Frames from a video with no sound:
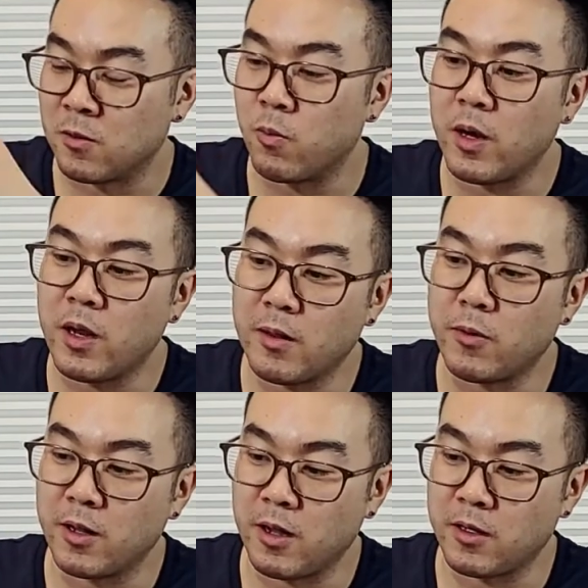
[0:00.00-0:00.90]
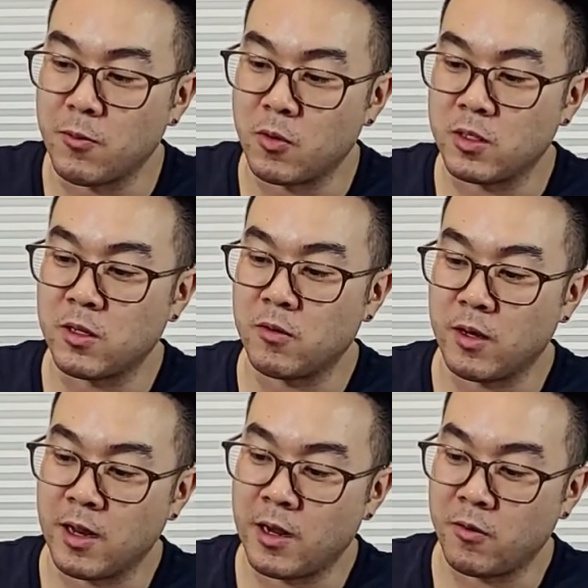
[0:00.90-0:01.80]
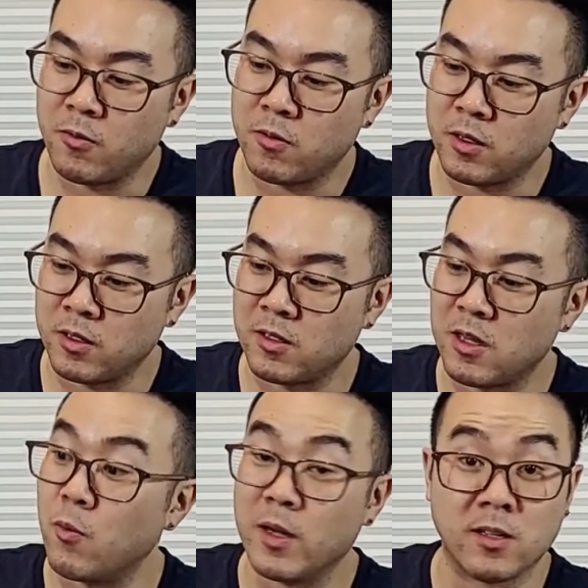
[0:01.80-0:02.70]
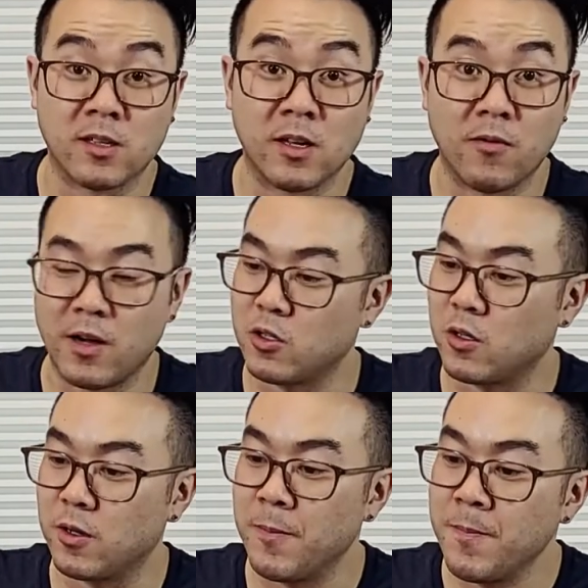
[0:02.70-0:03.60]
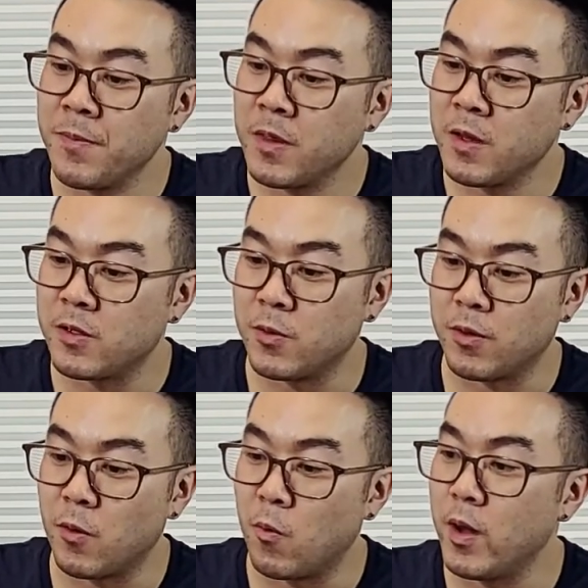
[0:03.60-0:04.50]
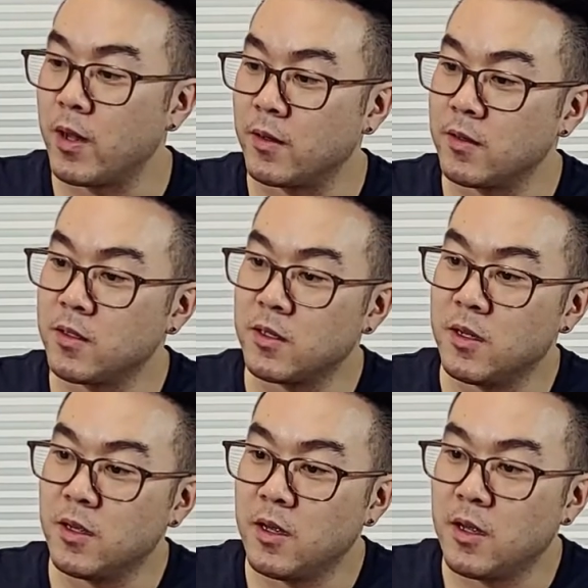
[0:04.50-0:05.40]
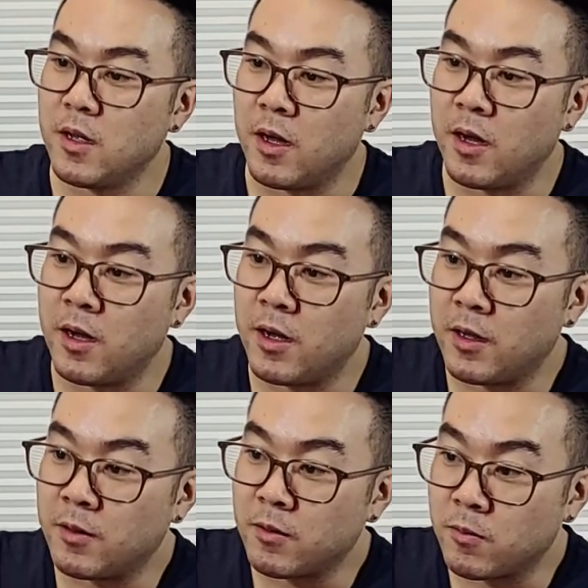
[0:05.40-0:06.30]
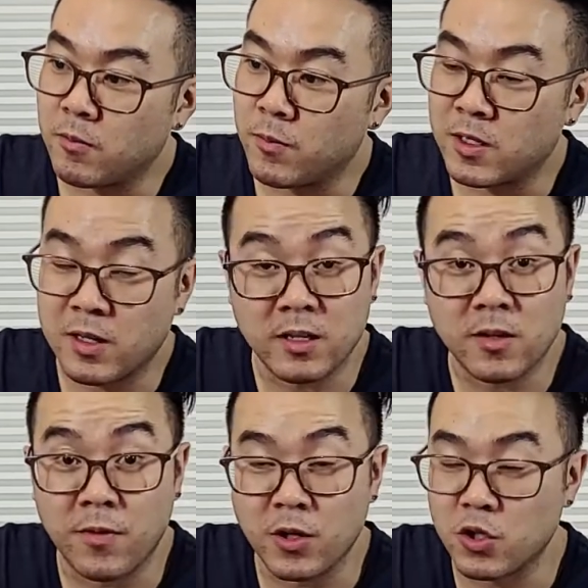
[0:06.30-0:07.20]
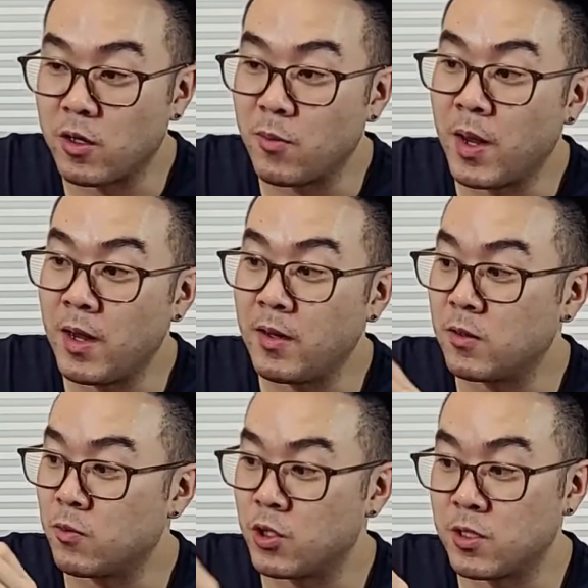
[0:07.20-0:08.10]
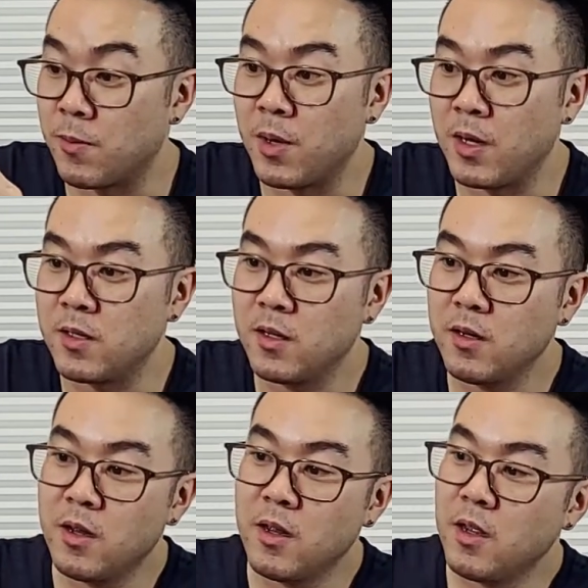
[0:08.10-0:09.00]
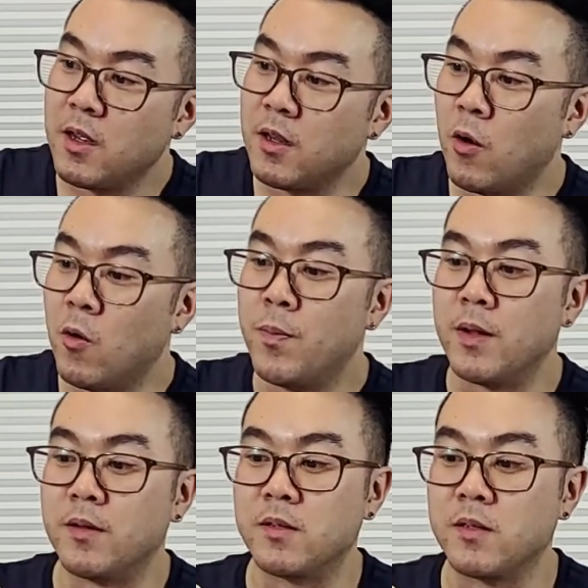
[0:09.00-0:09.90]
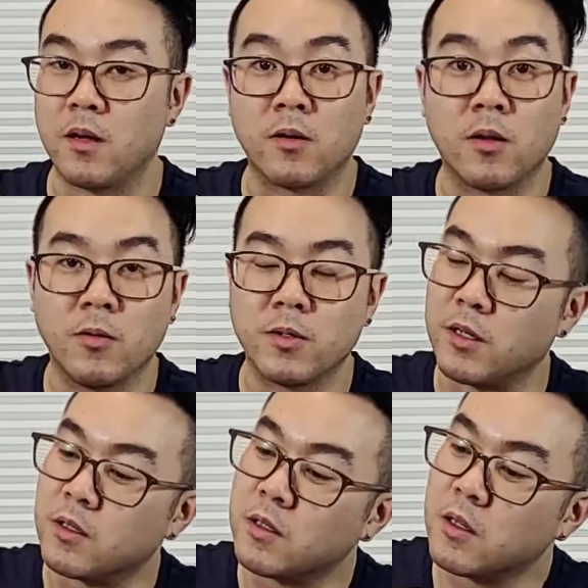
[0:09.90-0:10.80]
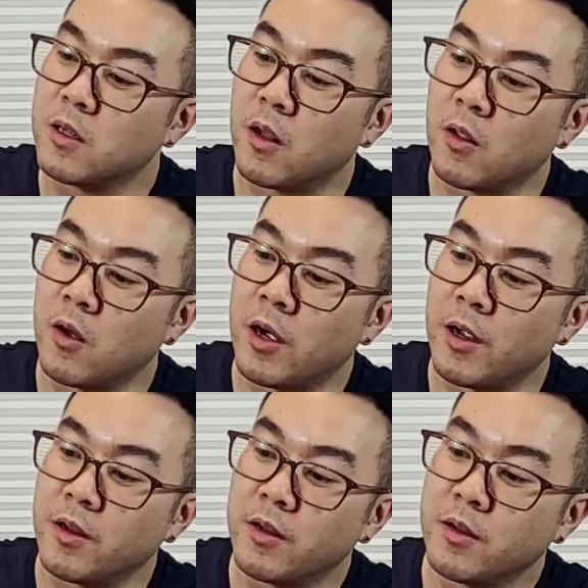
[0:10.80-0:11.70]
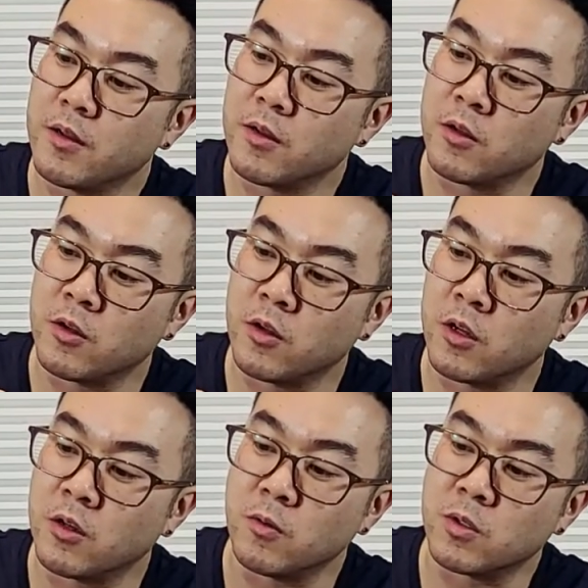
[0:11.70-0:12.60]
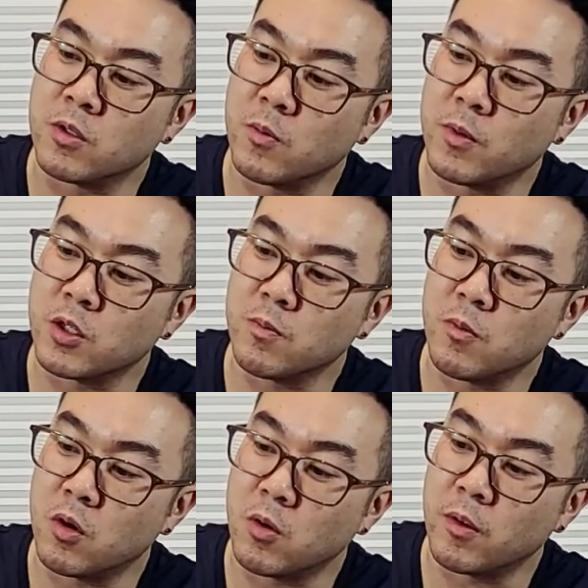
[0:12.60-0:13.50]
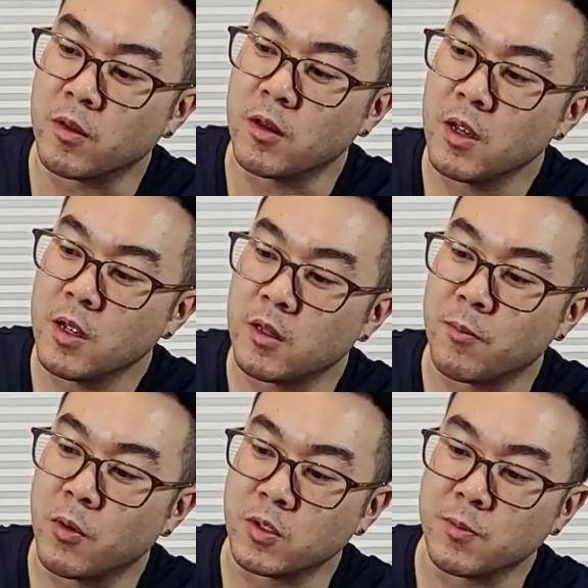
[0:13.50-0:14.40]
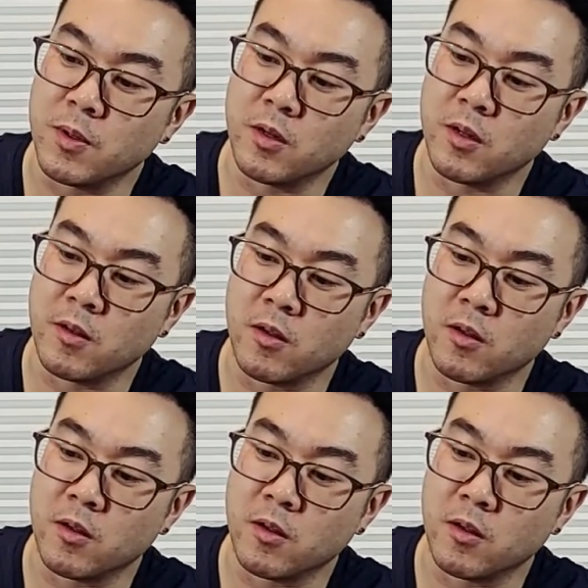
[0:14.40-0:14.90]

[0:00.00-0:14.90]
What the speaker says: what I really like the most right now is the wings itself actually. So with the wings, besides the finish on the paint, which is amazing, it opens and closes a lot. You can do so much more with the posability